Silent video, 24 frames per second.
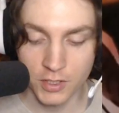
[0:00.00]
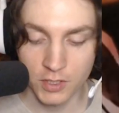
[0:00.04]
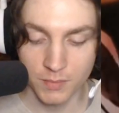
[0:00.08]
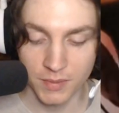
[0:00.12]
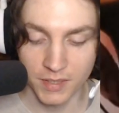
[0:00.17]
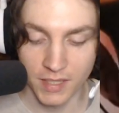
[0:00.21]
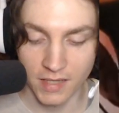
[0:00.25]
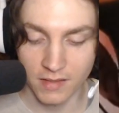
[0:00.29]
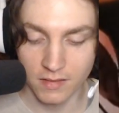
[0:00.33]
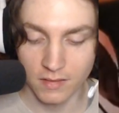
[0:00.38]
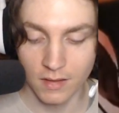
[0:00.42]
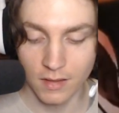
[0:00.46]
but
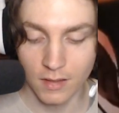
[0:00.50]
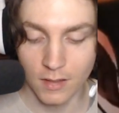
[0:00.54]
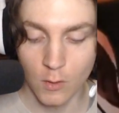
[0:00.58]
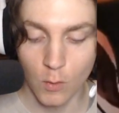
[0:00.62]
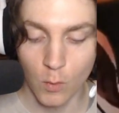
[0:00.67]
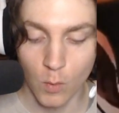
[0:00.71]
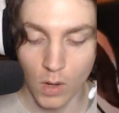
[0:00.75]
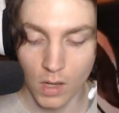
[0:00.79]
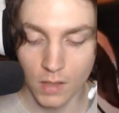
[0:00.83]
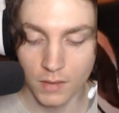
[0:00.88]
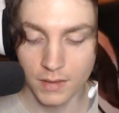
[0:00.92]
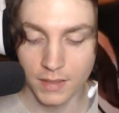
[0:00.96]
I think
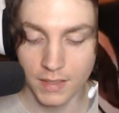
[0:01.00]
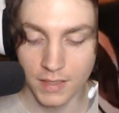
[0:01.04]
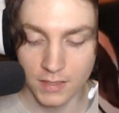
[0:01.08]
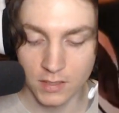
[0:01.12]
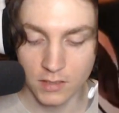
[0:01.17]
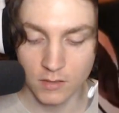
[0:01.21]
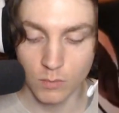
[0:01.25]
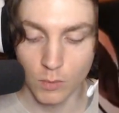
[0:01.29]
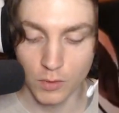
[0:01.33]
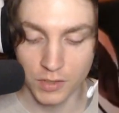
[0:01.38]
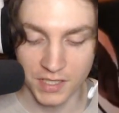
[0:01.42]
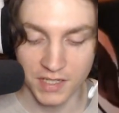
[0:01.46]
1 is
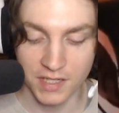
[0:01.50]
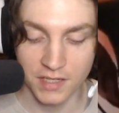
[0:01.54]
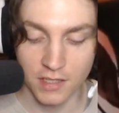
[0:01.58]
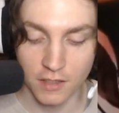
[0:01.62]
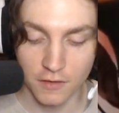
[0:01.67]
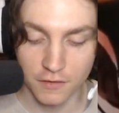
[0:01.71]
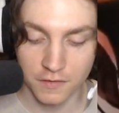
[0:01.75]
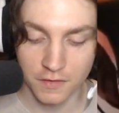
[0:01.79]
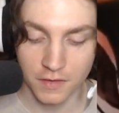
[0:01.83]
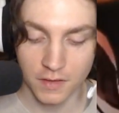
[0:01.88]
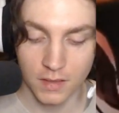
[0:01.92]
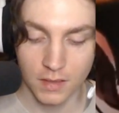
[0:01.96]
more than
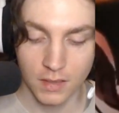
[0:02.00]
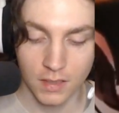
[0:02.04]
enough,